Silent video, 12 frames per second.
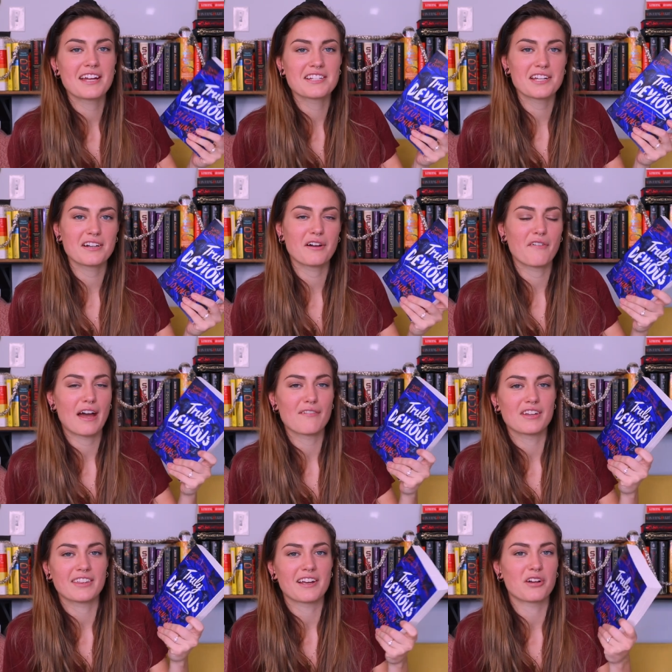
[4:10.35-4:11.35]
idea of
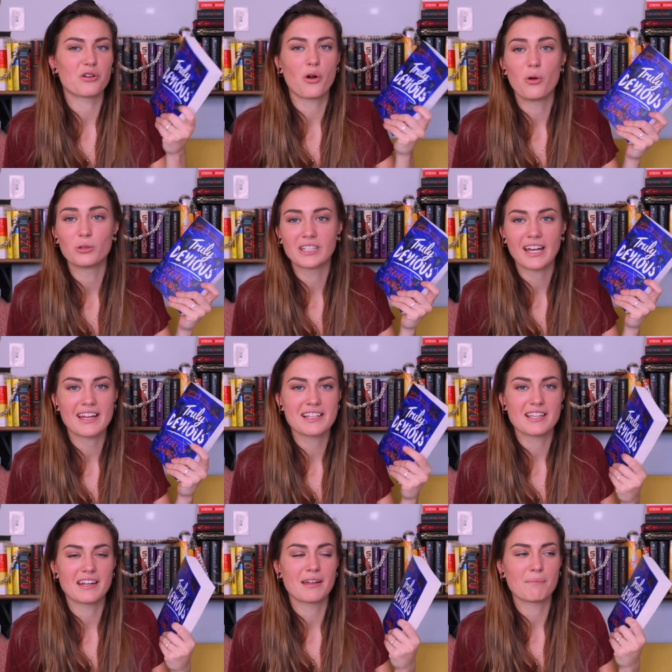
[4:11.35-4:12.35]
having like a cold
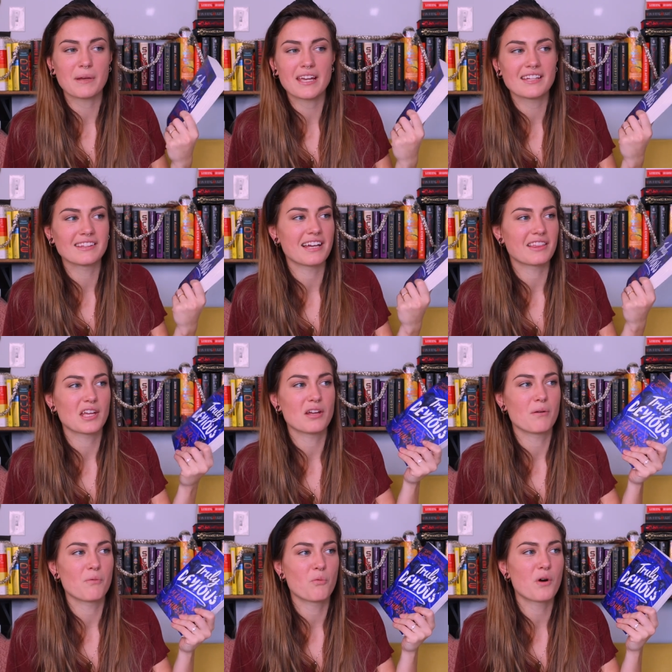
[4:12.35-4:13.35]
case and it being like
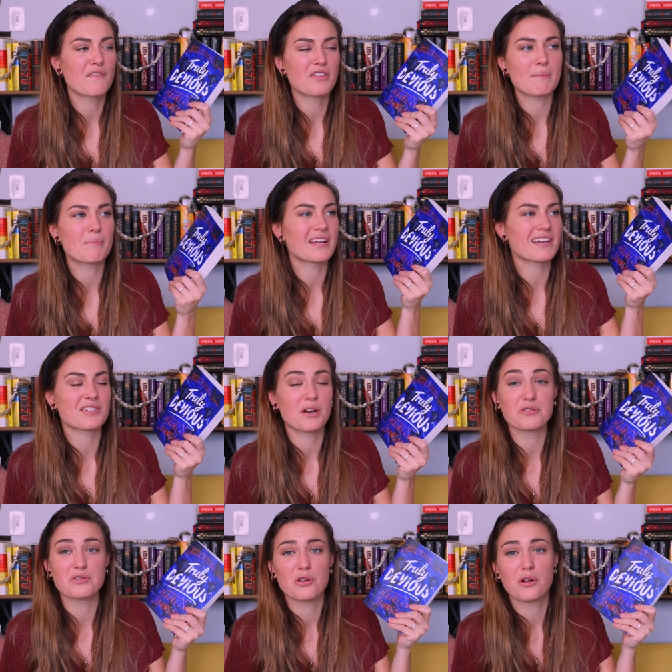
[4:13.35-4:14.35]
one of the biggest
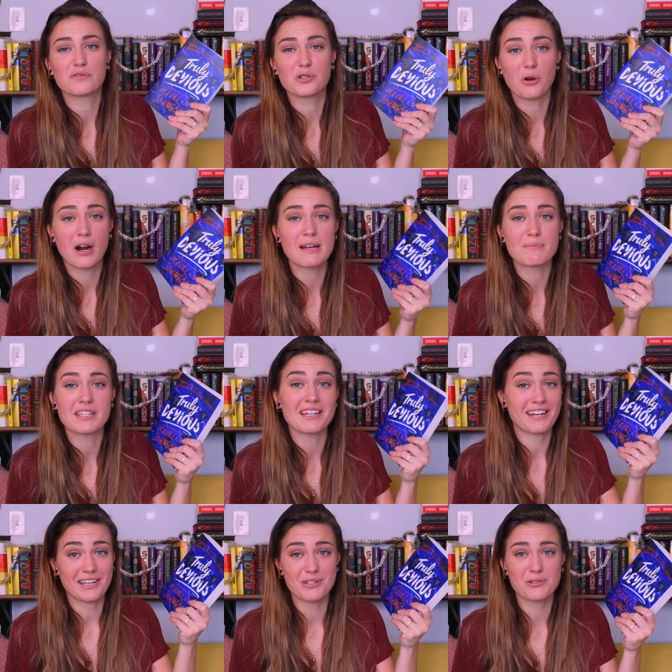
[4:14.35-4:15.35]
unsolved crimes in
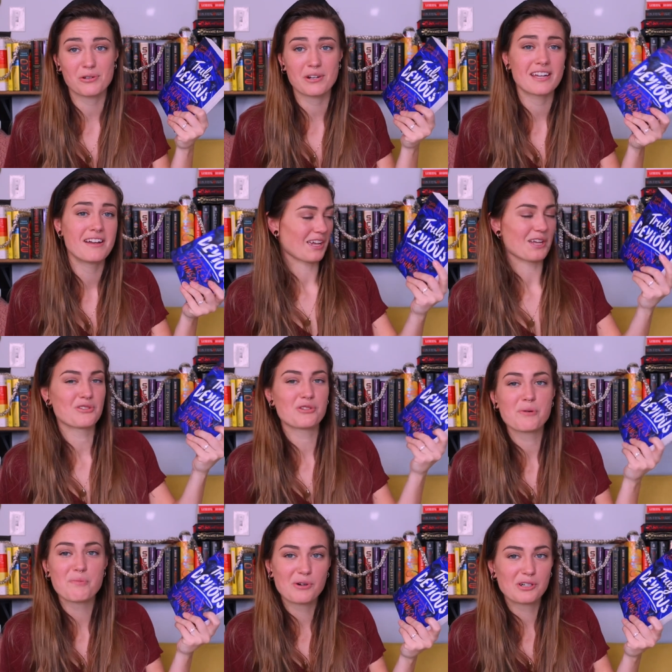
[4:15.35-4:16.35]
history is
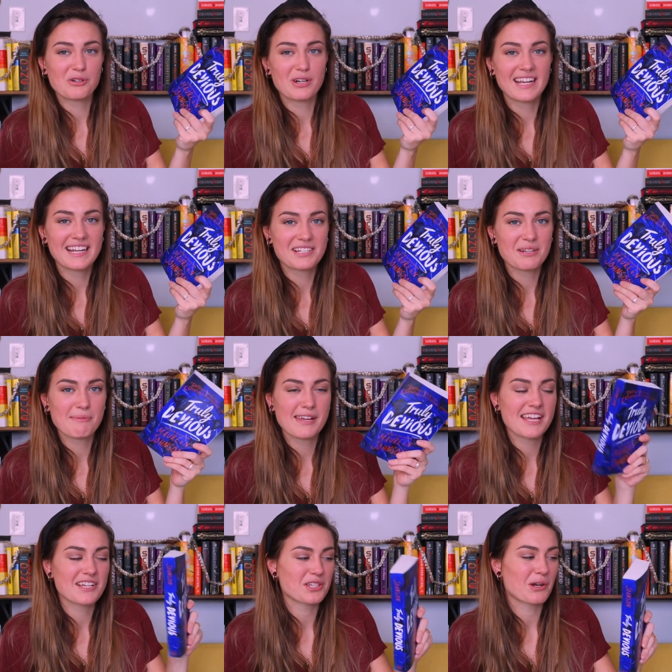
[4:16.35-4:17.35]
super intriguing to
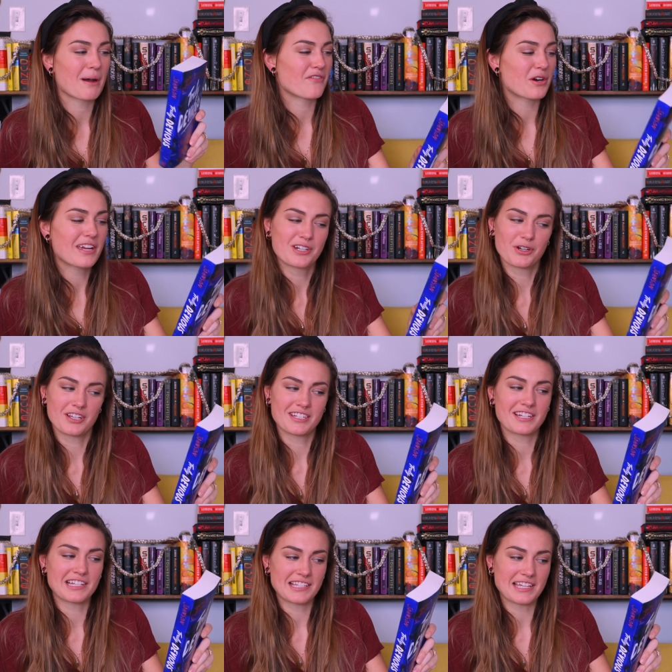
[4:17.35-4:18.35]
me. So I'm very
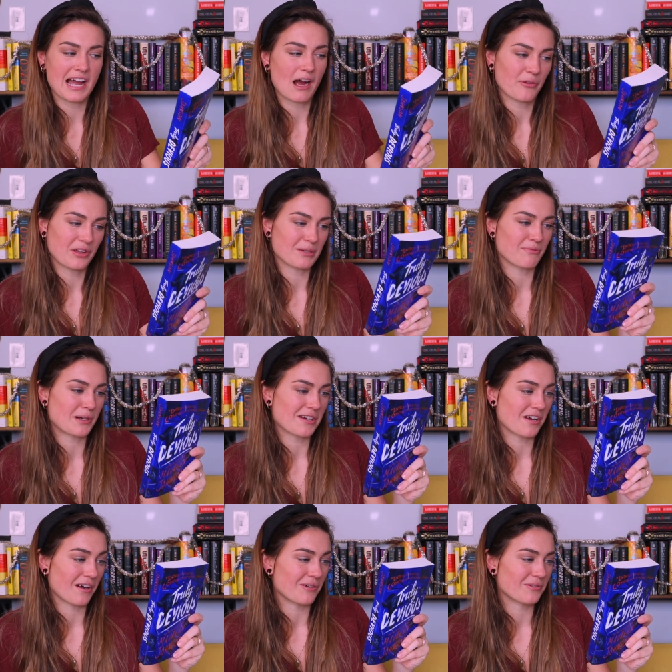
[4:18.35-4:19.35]
interested to see how this book
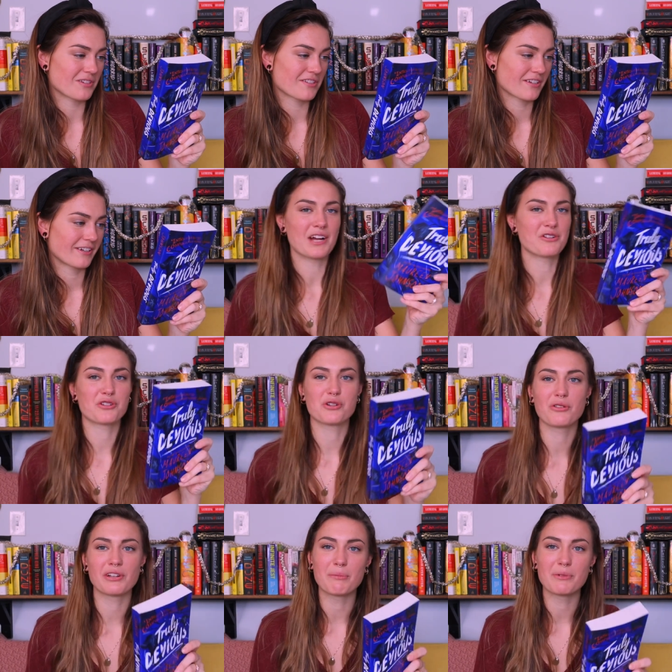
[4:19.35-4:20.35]
goes. I just
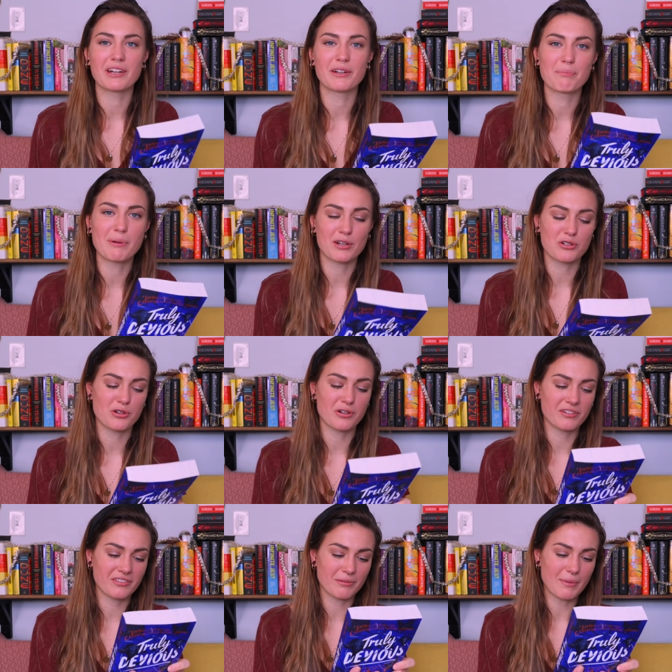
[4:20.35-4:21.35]
know that I'm gonna
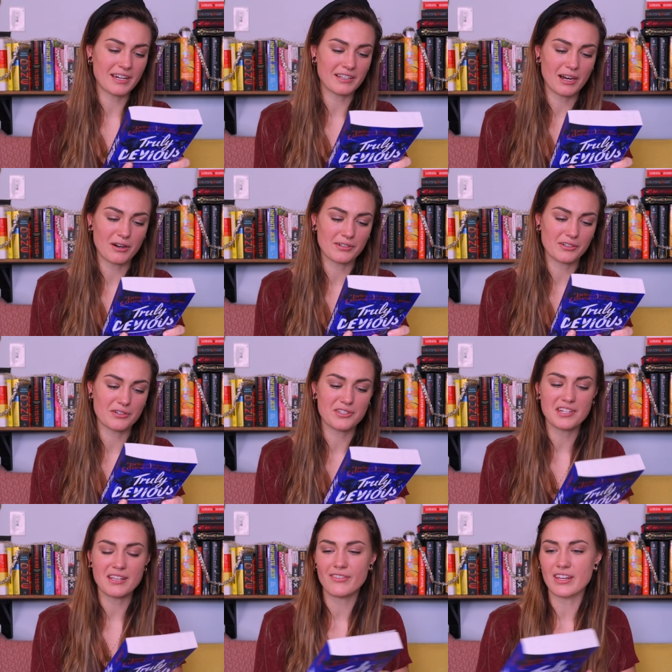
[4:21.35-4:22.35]
picture the main character
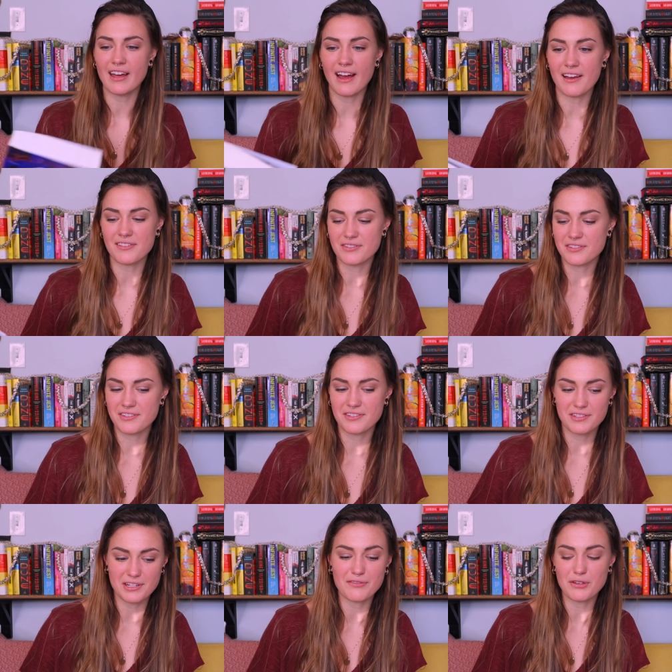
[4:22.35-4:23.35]
Stevie as
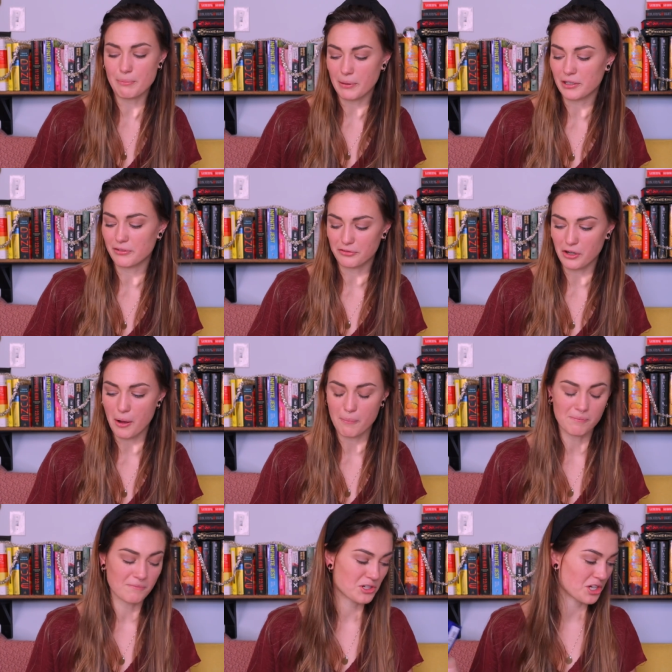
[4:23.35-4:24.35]
Stevie Bud
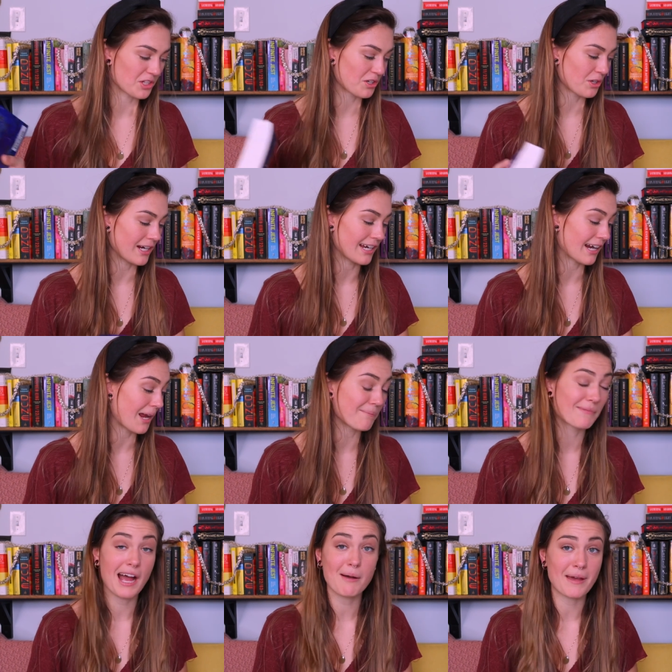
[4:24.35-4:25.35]
from Schitt's Creek, and
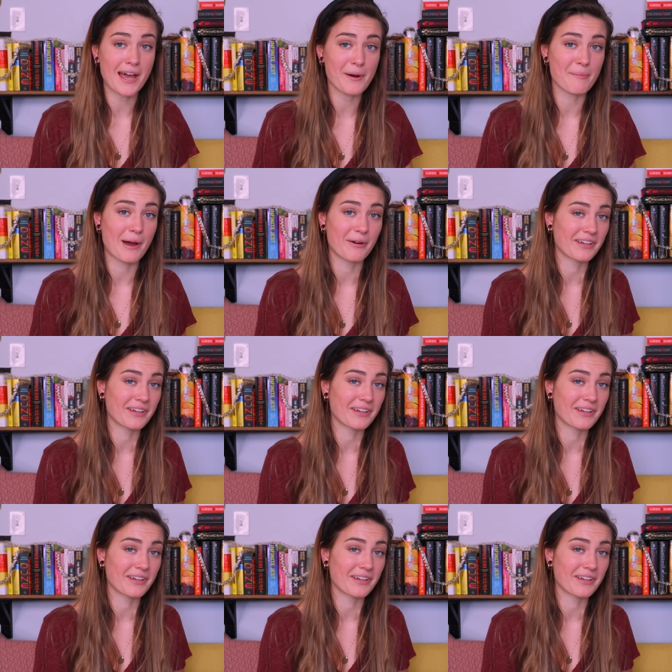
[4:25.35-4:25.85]
I'm not mad about